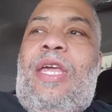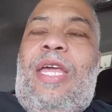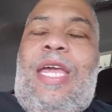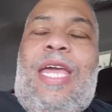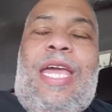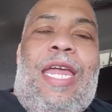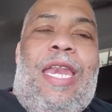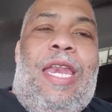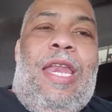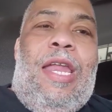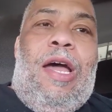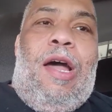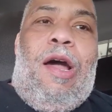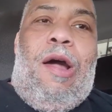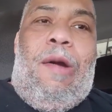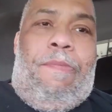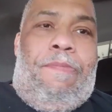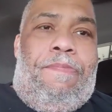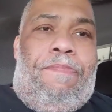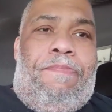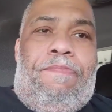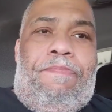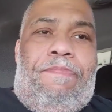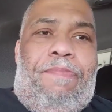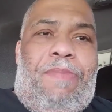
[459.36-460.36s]
And um,
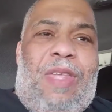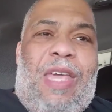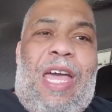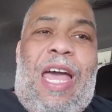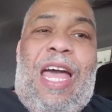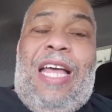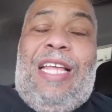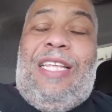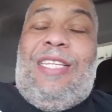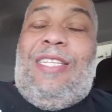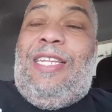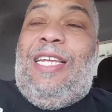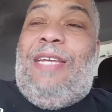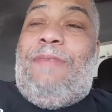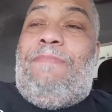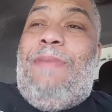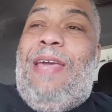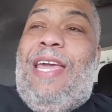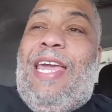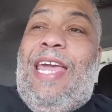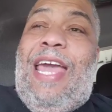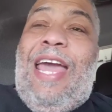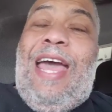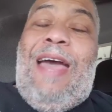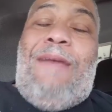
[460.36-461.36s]
guys, let's
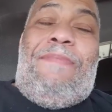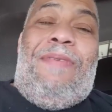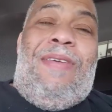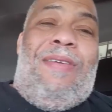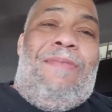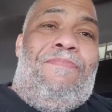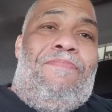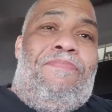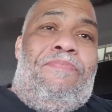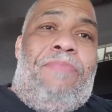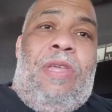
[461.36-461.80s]
make it happen.